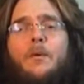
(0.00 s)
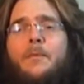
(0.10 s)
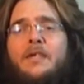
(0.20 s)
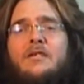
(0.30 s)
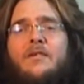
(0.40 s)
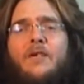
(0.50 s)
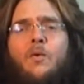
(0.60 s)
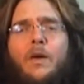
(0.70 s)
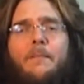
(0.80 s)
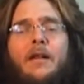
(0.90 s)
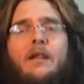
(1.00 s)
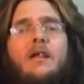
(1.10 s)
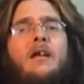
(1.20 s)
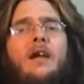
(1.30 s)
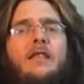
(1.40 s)
pieces of equipment,
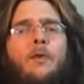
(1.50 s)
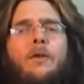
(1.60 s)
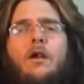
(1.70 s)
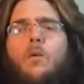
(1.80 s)
and there were no